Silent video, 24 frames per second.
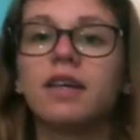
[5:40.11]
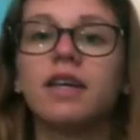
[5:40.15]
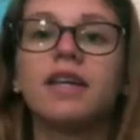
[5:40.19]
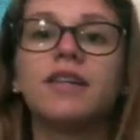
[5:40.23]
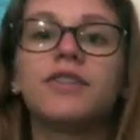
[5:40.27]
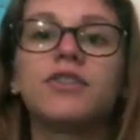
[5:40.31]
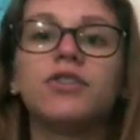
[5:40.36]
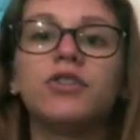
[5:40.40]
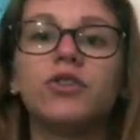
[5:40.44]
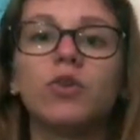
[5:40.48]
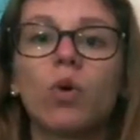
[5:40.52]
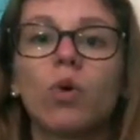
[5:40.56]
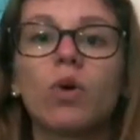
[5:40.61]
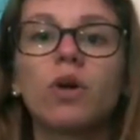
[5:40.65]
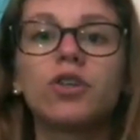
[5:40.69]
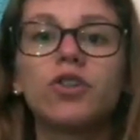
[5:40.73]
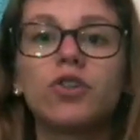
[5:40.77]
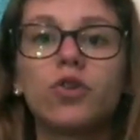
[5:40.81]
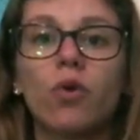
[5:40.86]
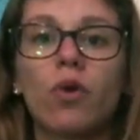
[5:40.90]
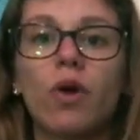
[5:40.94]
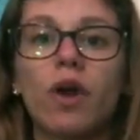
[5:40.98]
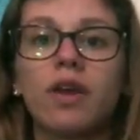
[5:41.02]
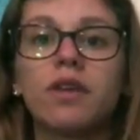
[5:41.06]
It's your
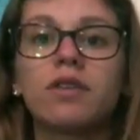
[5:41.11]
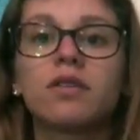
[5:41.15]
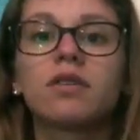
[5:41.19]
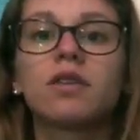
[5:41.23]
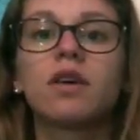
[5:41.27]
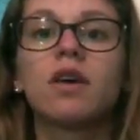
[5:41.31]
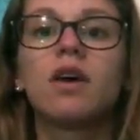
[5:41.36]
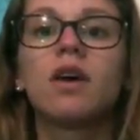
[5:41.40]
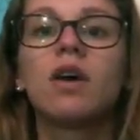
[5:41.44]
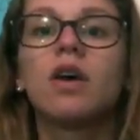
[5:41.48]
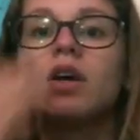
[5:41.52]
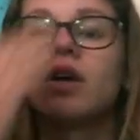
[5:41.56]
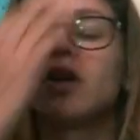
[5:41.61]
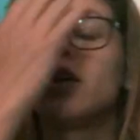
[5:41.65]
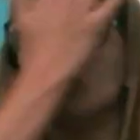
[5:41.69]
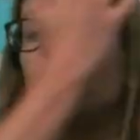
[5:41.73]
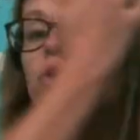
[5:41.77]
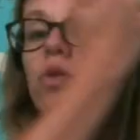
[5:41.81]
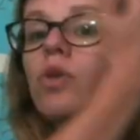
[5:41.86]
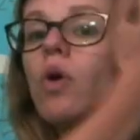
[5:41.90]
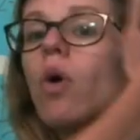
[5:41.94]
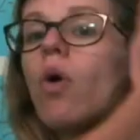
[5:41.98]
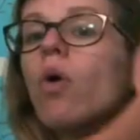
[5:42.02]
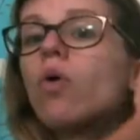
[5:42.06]
choice. You
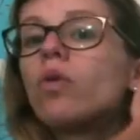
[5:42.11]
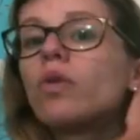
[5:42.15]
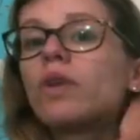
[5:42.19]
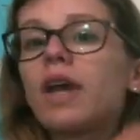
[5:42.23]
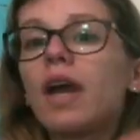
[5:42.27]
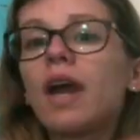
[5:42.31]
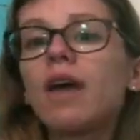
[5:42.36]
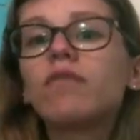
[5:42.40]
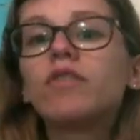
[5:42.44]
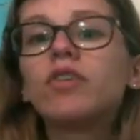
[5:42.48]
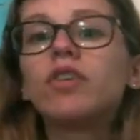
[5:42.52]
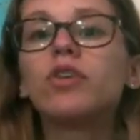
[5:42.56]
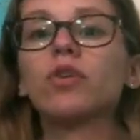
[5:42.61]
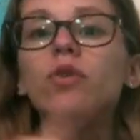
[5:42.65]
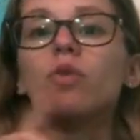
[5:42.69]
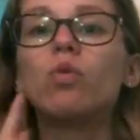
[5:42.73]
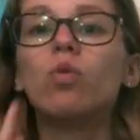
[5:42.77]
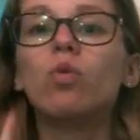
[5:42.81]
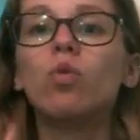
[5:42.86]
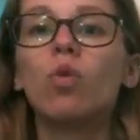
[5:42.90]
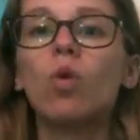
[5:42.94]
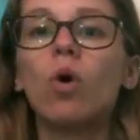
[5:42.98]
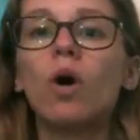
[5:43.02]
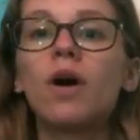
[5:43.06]
would only have to do
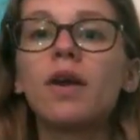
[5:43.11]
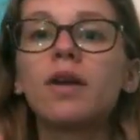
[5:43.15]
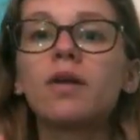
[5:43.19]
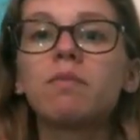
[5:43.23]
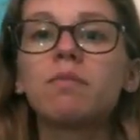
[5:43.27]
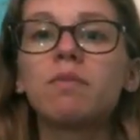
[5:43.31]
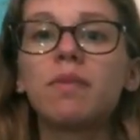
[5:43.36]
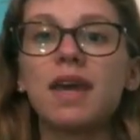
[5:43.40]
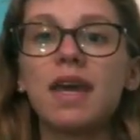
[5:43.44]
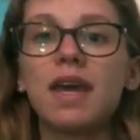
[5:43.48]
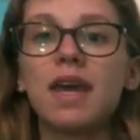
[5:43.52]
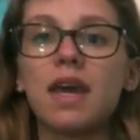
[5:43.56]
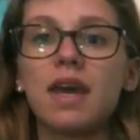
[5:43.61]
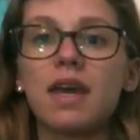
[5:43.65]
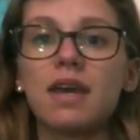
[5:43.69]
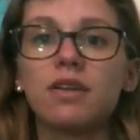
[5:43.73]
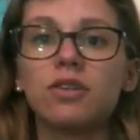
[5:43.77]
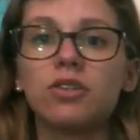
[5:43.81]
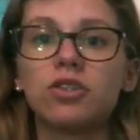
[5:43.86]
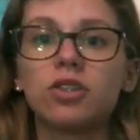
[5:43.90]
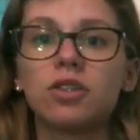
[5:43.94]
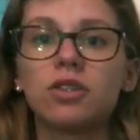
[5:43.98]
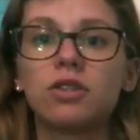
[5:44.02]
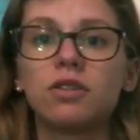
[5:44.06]
1
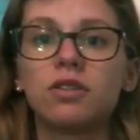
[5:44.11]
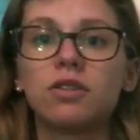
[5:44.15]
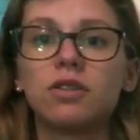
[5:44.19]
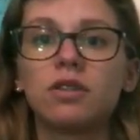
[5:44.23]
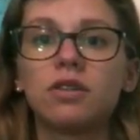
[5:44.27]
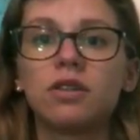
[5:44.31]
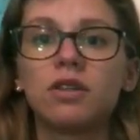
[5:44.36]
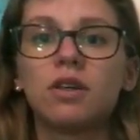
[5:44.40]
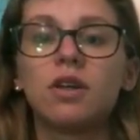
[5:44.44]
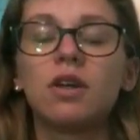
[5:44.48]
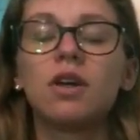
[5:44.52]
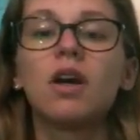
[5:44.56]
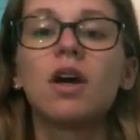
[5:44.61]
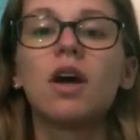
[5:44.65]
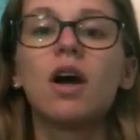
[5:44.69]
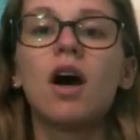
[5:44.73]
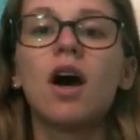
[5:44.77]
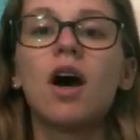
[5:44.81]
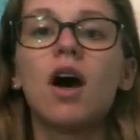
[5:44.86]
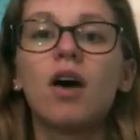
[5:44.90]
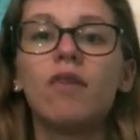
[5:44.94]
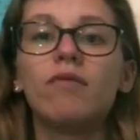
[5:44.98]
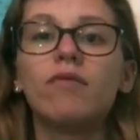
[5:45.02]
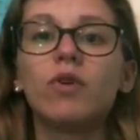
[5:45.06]
page
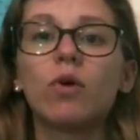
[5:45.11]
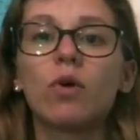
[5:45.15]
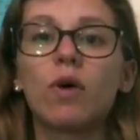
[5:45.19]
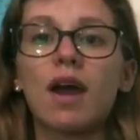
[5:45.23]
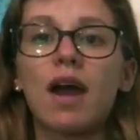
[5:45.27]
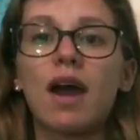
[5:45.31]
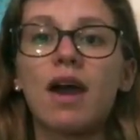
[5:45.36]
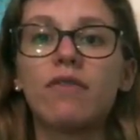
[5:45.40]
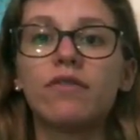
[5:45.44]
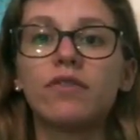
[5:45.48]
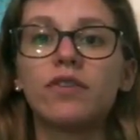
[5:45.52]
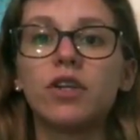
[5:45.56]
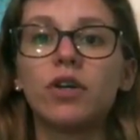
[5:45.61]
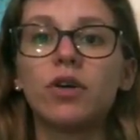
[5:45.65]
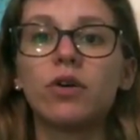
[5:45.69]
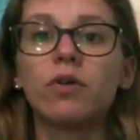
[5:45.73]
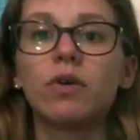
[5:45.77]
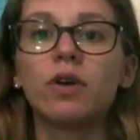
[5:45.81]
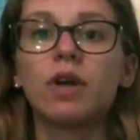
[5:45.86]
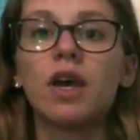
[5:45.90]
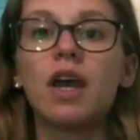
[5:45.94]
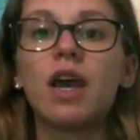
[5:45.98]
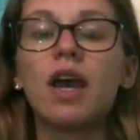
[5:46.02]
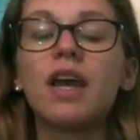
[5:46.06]
of your have to.
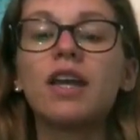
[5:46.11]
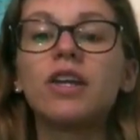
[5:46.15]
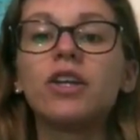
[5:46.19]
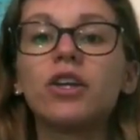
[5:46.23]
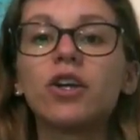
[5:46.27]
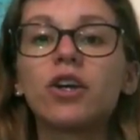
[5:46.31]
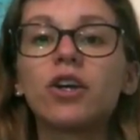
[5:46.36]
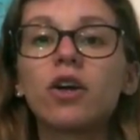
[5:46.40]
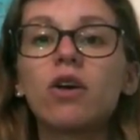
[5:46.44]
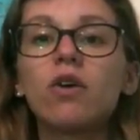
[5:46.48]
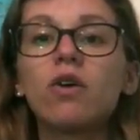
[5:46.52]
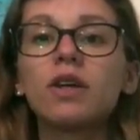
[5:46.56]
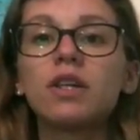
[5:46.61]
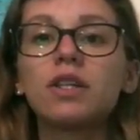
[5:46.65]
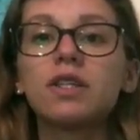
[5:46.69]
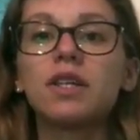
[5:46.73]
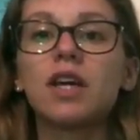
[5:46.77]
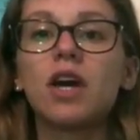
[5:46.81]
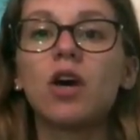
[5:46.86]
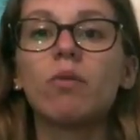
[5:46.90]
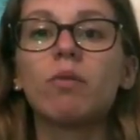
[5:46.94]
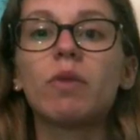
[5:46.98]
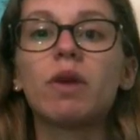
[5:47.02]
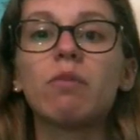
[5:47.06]
And you're going to
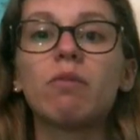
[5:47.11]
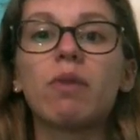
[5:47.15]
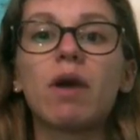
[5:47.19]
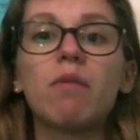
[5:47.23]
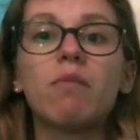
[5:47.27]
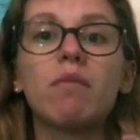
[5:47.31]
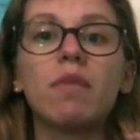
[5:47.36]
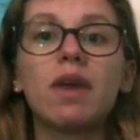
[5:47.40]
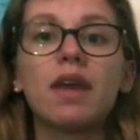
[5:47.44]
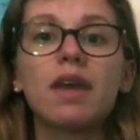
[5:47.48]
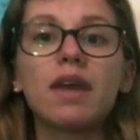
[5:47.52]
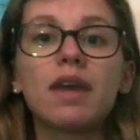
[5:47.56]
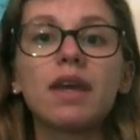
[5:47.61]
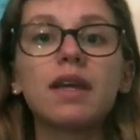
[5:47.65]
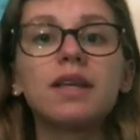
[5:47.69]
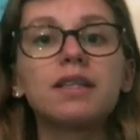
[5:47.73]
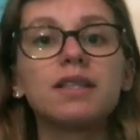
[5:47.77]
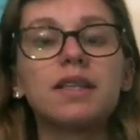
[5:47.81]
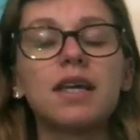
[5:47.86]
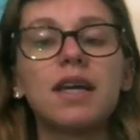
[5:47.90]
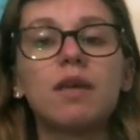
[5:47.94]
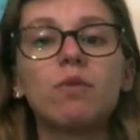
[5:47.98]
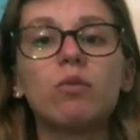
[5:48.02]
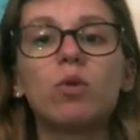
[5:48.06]
tell me by making a
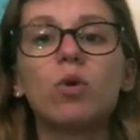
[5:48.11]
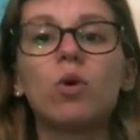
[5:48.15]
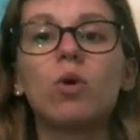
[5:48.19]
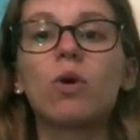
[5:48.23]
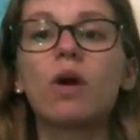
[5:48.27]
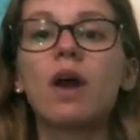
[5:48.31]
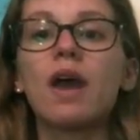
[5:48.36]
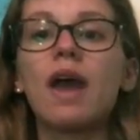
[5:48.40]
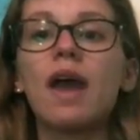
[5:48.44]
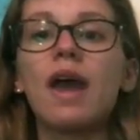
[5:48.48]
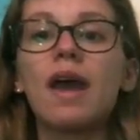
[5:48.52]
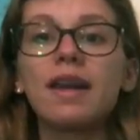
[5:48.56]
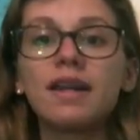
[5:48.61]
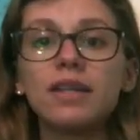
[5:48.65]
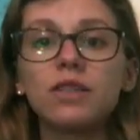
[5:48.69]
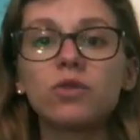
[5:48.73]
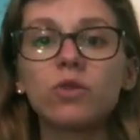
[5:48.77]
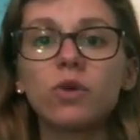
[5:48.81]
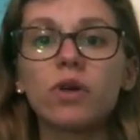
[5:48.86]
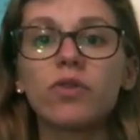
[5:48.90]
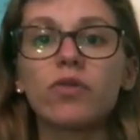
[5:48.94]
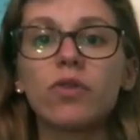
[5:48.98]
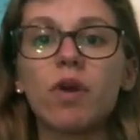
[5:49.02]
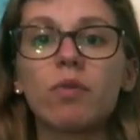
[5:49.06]
table or any
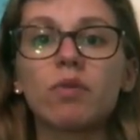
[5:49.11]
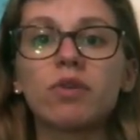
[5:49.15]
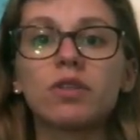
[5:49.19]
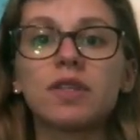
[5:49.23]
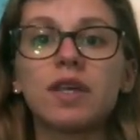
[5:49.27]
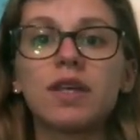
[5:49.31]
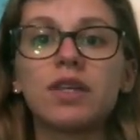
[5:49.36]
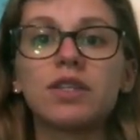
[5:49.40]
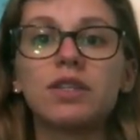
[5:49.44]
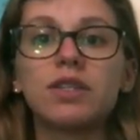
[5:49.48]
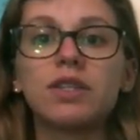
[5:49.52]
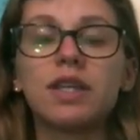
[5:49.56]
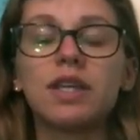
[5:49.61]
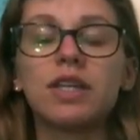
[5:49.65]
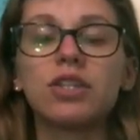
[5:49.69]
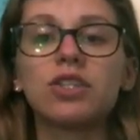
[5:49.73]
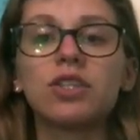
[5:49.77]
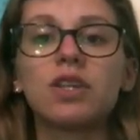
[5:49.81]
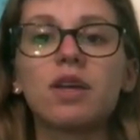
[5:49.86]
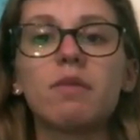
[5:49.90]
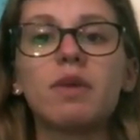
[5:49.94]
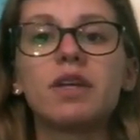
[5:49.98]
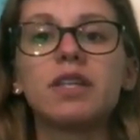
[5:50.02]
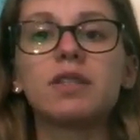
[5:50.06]
sort of representation
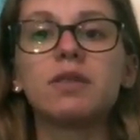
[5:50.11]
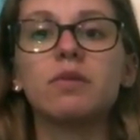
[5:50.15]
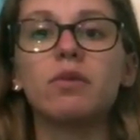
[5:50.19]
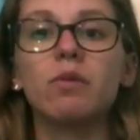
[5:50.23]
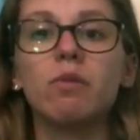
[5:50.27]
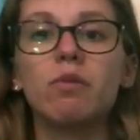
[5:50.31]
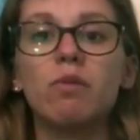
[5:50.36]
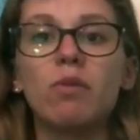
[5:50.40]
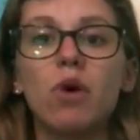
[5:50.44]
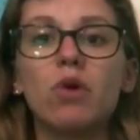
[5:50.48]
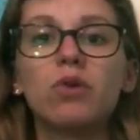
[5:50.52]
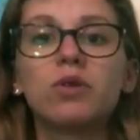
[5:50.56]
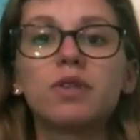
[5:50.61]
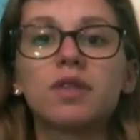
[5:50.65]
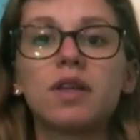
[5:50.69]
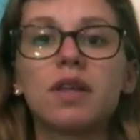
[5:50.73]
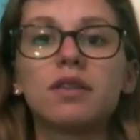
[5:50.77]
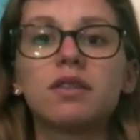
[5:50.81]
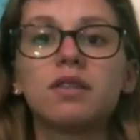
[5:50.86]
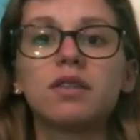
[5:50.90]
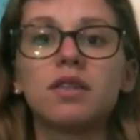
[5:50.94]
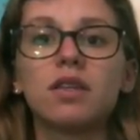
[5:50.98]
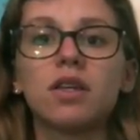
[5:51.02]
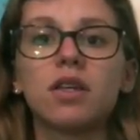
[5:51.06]
that makes the most
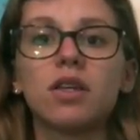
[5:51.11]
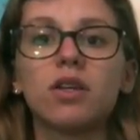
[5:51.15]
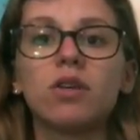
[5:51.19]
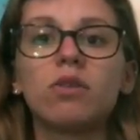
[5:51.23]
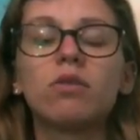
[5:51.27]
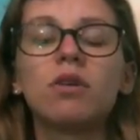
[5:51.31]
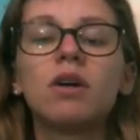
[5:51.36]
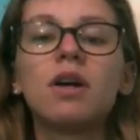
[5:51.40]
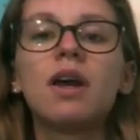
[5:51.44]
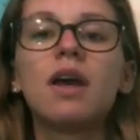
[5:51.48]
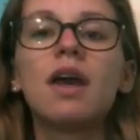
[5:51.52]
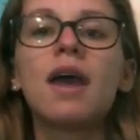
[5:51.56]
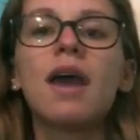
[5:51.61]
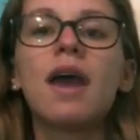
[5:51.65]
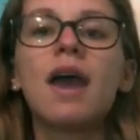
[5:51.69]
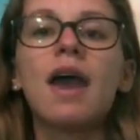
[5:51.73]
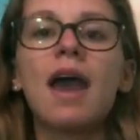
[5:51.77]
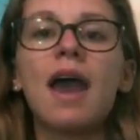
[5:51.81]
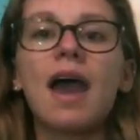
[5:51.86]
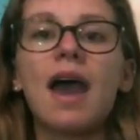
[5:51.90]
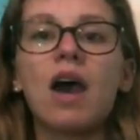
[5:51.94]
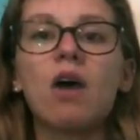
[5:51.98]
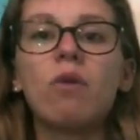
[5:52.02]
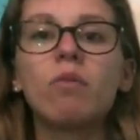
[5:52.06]
sense to you,
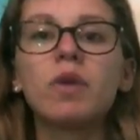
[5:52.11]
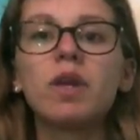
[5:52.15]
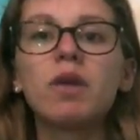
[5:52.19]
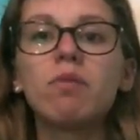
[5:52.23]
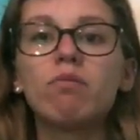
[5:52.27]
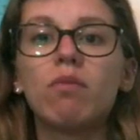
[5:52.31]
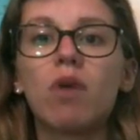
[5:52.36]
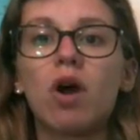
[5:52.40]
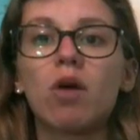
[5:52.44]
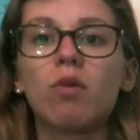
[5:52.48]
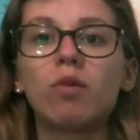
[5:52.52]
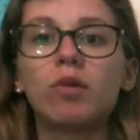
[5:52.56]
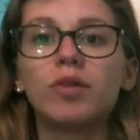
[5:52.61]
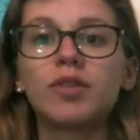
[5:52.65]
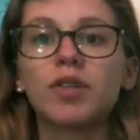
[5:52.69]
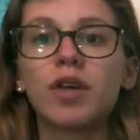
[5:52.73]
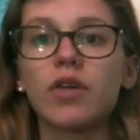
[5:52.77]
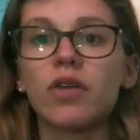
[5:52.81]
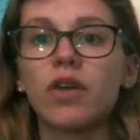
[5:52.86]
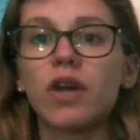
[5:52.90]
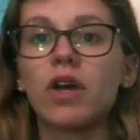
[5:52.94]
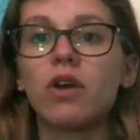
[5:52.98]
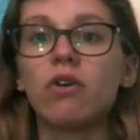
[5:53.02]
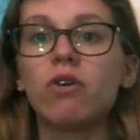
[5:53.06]
how many marbles are
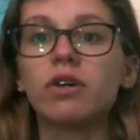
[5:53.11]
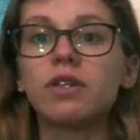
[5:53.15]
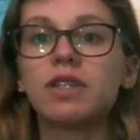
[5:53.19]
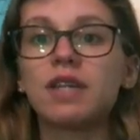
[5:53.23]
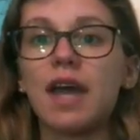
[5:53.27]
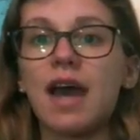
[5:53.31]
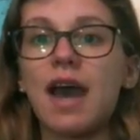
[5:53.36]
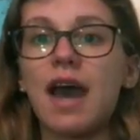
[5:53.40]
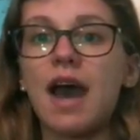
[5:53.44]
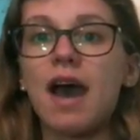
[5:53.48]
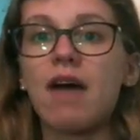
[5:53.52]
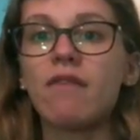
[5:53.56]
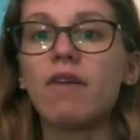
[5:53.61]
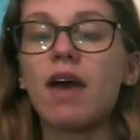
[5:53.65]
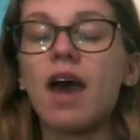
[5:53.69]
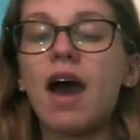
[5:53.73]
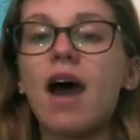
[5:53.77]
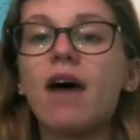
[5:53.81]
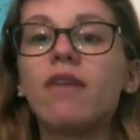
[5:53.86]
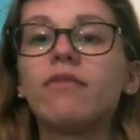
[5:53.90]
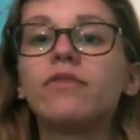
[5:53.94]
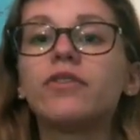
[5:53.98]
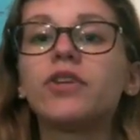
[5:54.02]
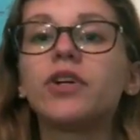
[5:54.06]
they going to have
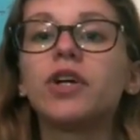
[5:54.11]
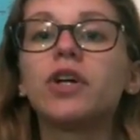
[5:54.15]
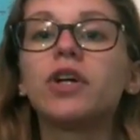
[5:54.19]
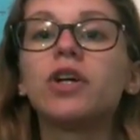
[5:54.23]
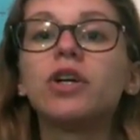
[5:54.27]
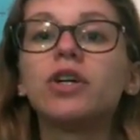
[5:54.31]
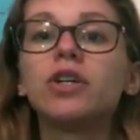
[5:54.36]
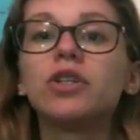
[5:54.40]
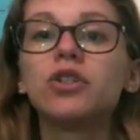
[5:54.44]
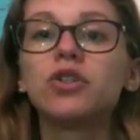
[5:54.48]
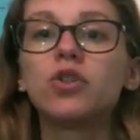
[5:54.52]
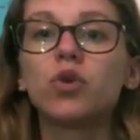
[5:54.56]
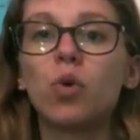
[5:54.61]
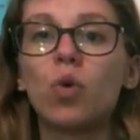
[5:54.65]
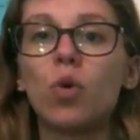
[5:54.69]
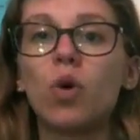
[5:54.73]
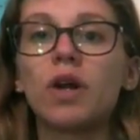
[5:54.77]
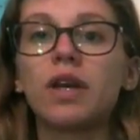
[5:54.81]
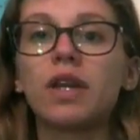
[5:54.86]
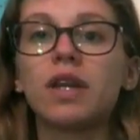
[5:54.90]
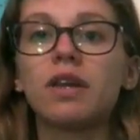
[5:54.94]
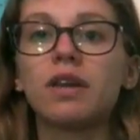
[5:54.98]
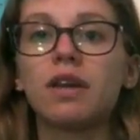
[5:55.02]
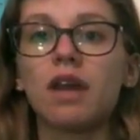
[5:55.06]
after
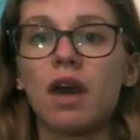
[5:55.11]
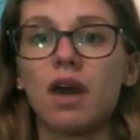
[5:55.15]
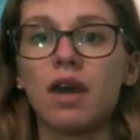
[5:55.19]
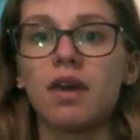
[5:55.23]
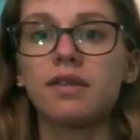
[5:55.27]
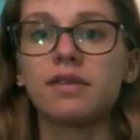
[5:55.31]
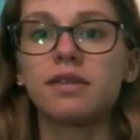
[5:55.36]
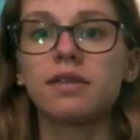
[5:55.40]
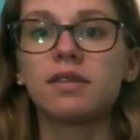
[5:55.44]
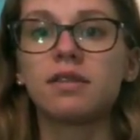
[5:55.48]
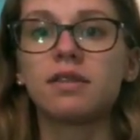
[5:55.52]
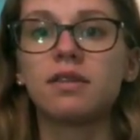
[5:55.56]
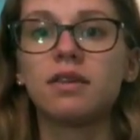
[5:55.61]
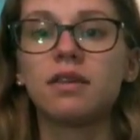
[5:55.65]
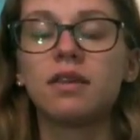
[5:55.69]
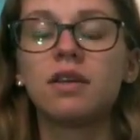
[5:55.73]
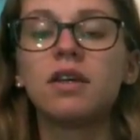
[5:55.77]
20 nights?